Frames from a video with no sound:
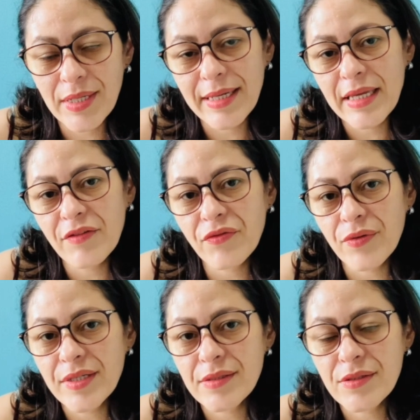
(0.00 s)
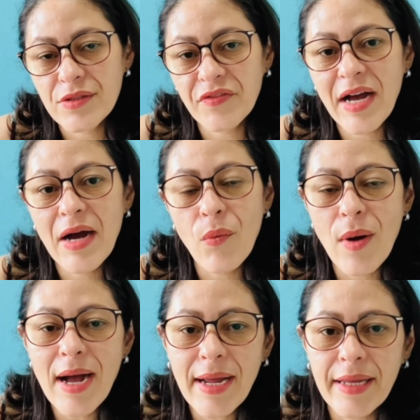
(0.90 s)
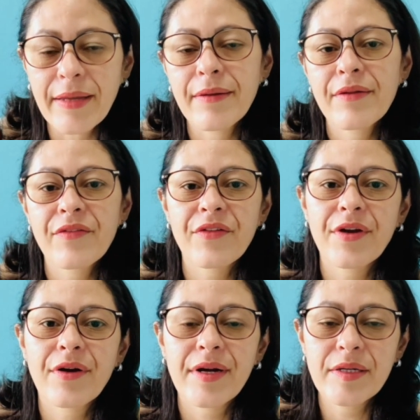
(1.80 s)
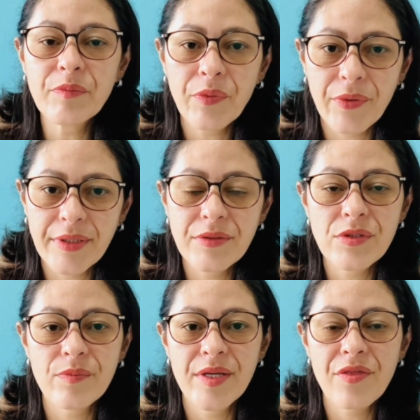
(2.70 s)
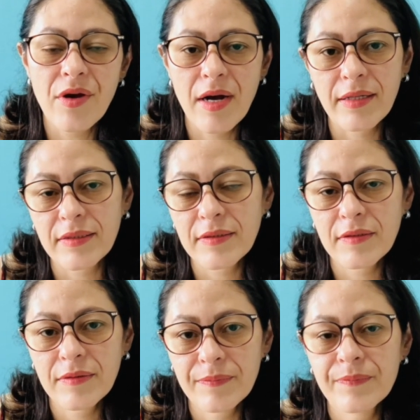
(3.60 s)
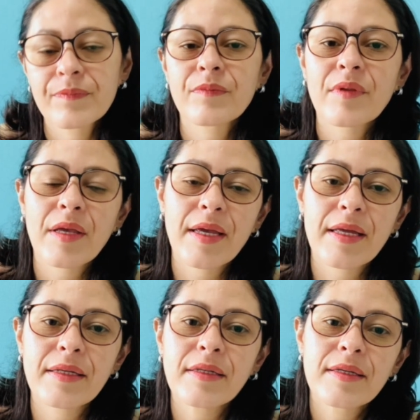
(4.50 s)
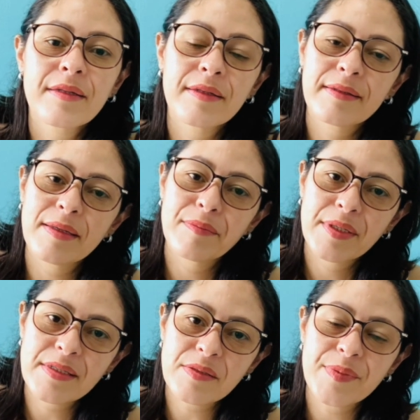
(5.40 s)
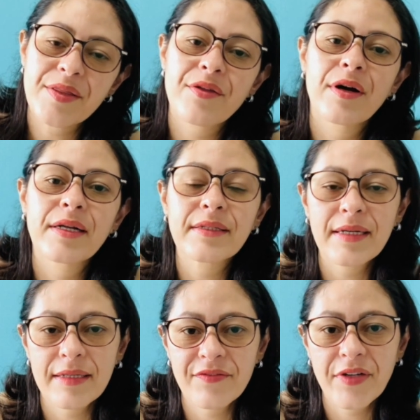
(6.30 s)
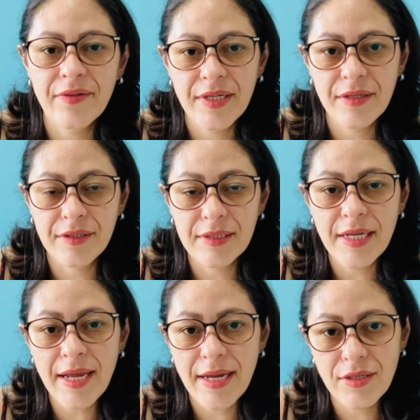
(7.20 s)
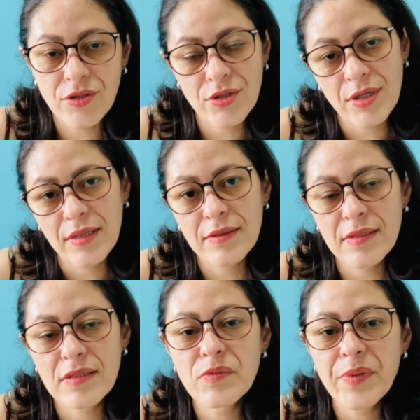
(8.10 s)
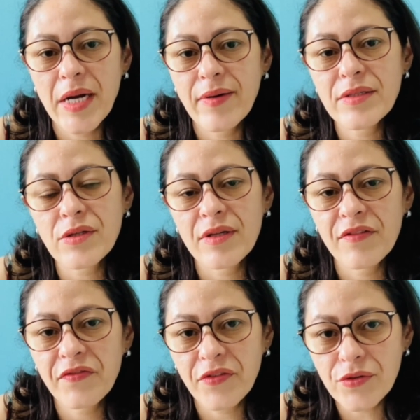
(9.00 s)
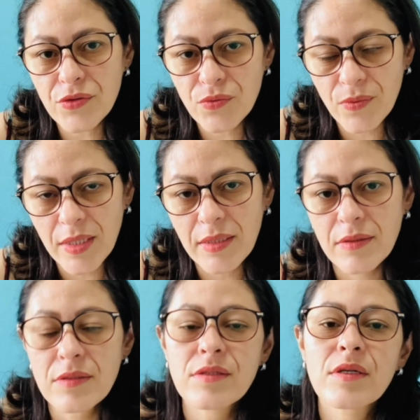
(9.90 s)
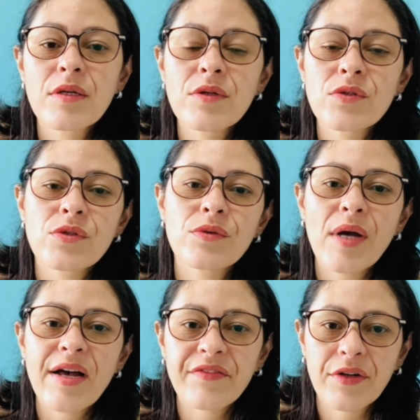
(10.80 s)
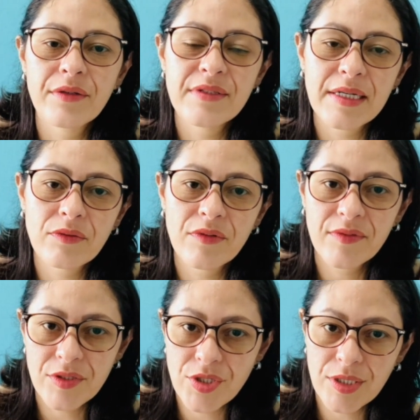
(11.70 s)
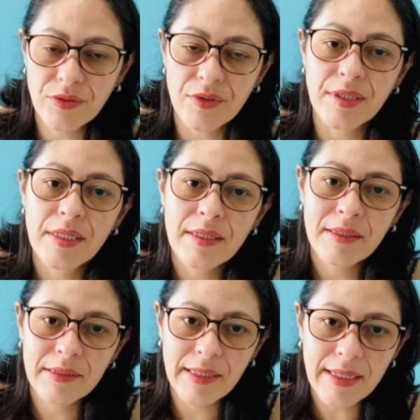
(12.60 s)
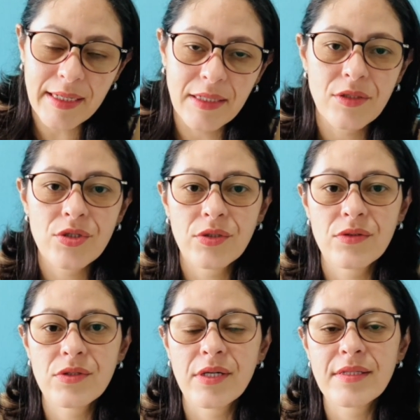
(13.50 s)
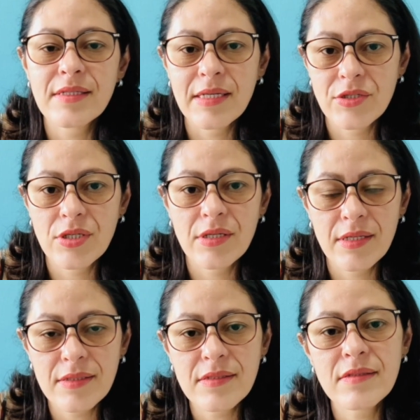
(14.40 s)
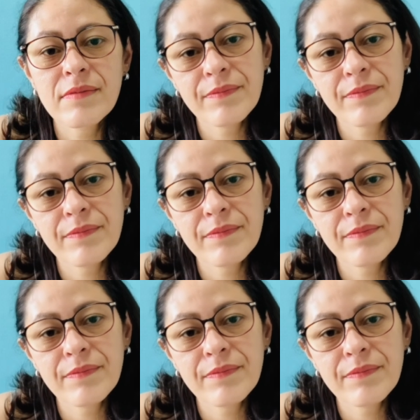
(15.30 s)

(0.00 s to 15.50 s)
gave reasons of why they are important to be taught, and that they must be taught at a very early age. And since parents are the first ones to have contact with the children, they should start teaching this